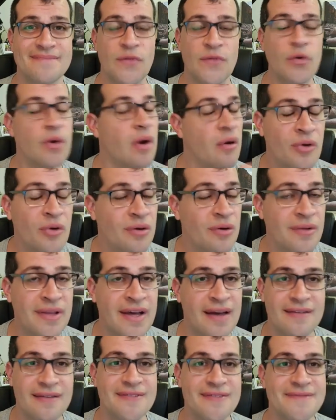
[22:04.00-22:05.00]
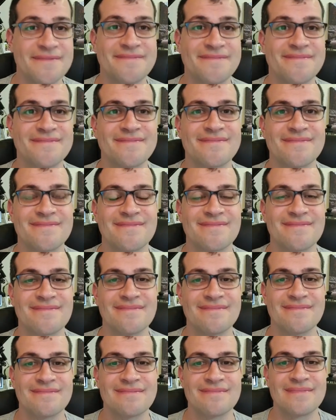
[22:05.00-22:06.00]
We all know that.
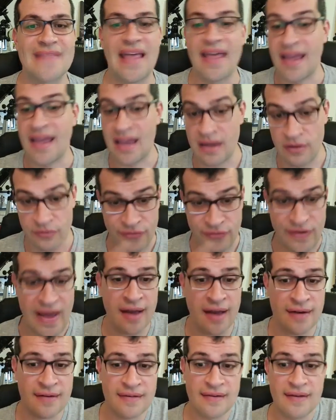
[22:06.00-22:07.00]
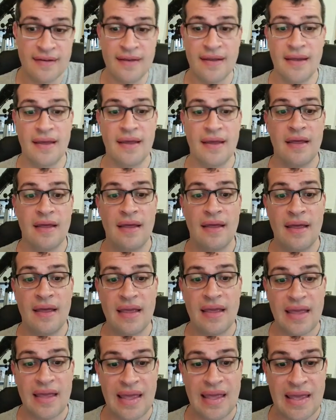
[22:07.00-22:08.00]
And in fact,
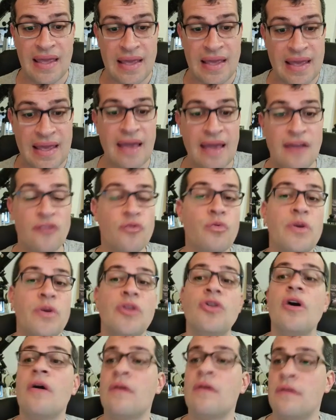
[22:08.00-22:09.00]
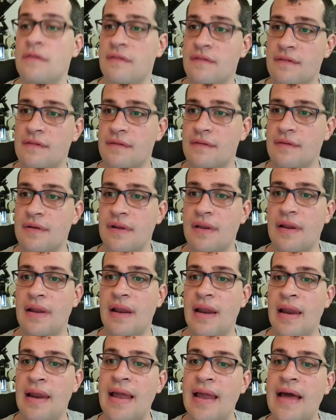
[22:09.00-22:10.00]
in case we don't,
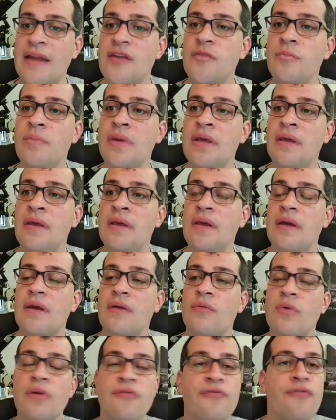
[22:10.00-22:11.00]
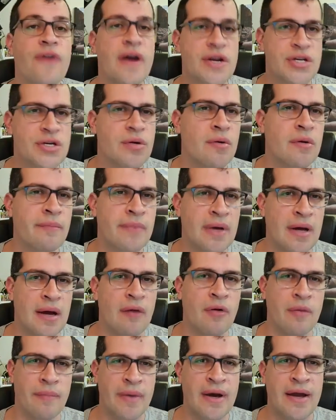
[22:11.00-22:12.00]
let me refresh
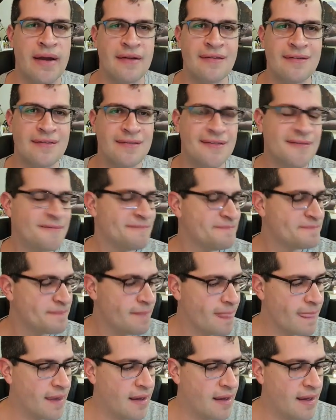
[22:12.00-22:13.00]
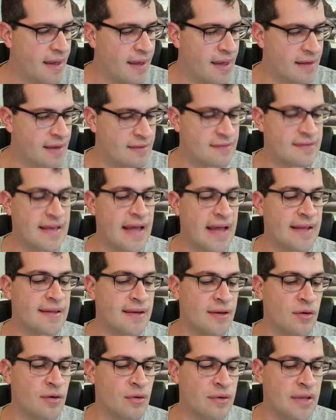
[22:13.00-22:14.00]
our minds
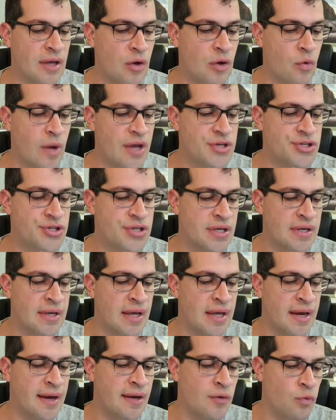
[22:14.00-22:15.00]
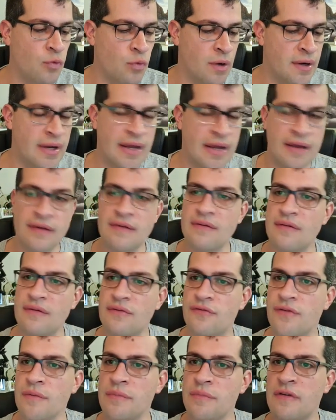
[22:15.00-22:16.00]
exactly on the question 918
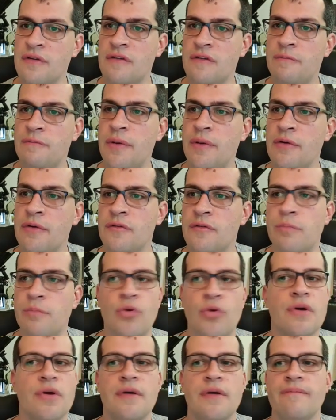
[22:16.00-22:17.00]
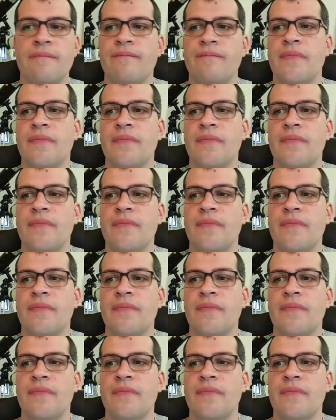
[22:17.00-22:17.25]
from the Spirit Book.